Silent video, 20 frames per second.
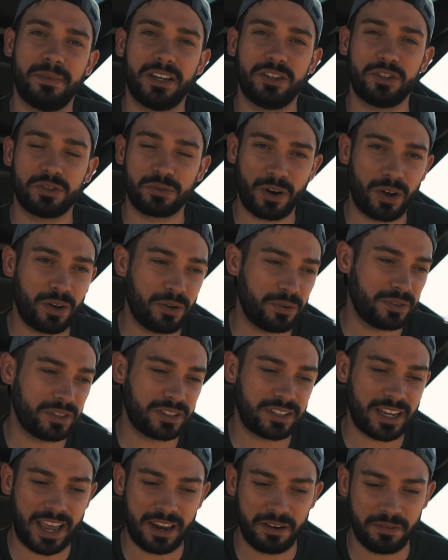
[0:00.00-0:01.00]

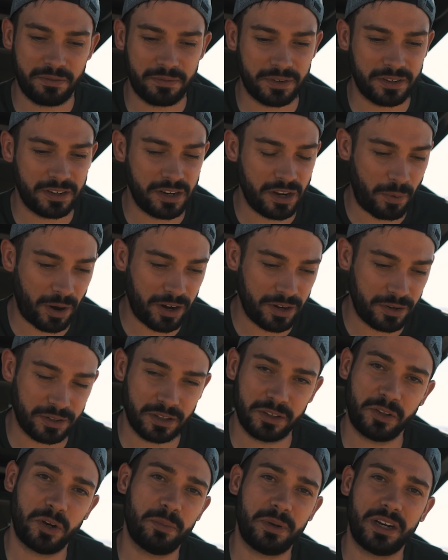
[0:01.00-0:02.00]
drones and you want to do a
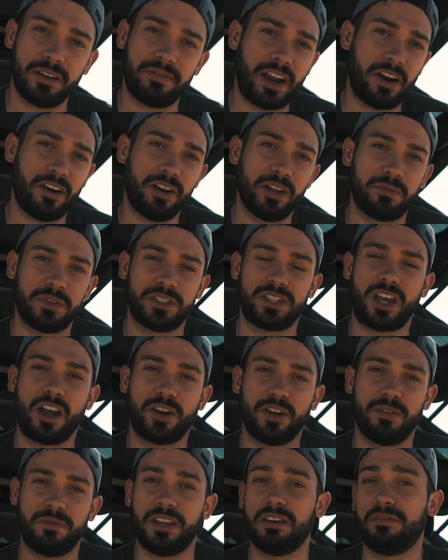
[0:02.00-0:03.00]
little bit of aerial
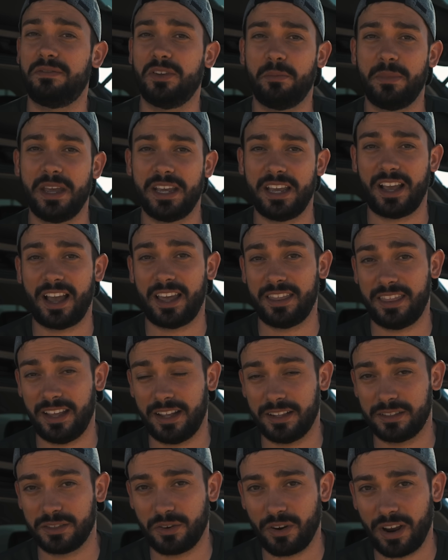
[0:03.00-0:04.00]
photography and filmmaking, I think
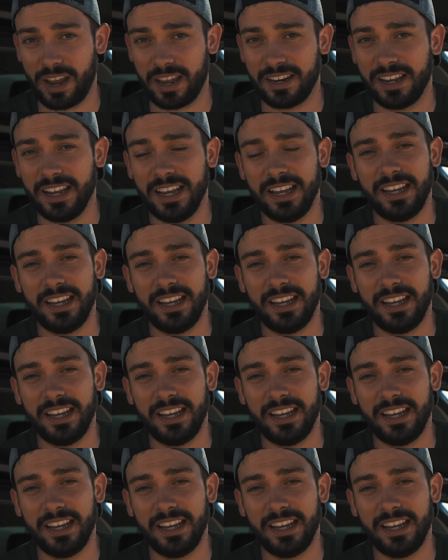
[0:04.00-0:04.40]
it's great.